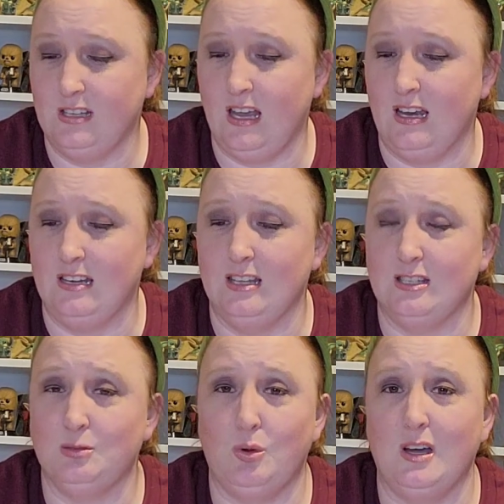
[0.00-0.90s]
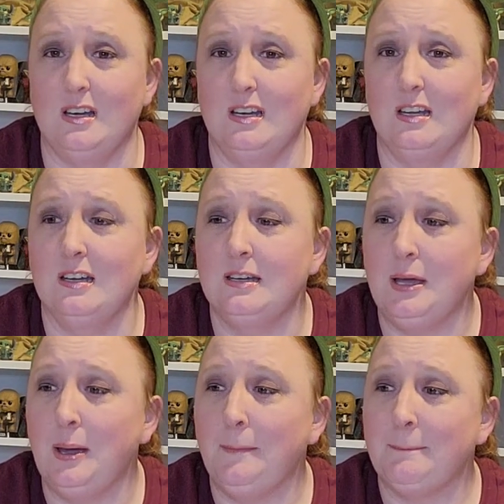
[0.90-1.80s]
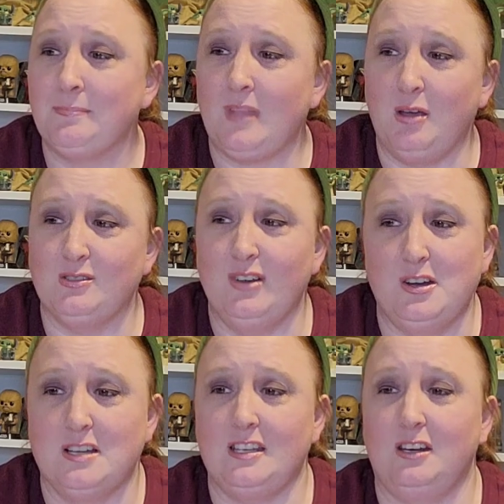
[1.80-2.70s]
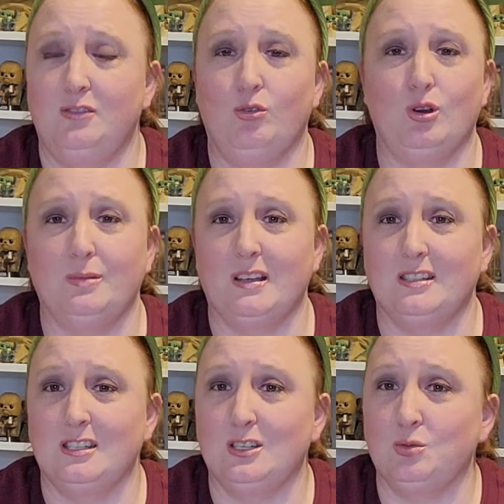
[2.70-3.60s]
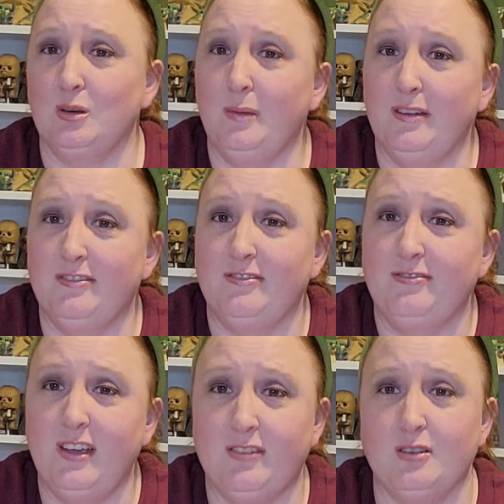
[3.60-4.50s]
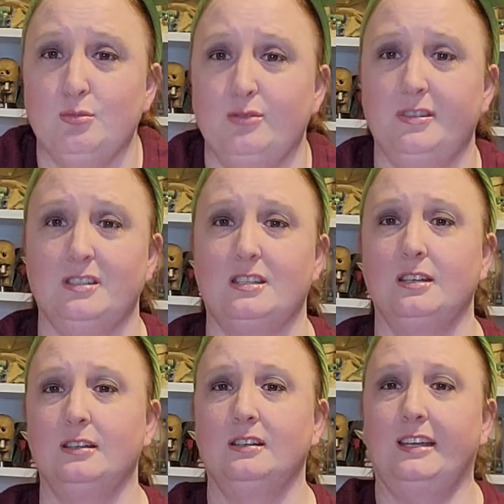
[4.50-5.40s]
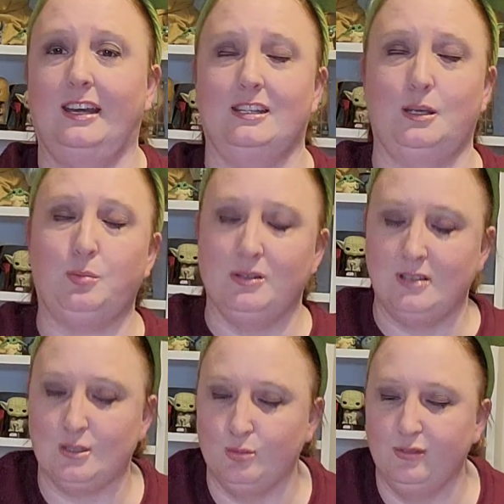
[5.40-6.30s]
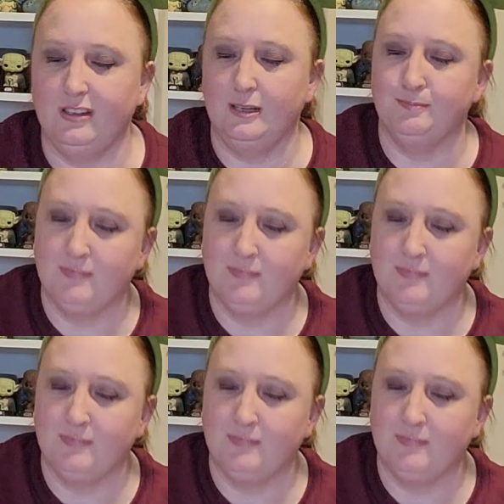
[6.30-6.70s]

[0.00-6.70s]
And this one I was very excited for because this is one of my favorite movies. It is a princess movie.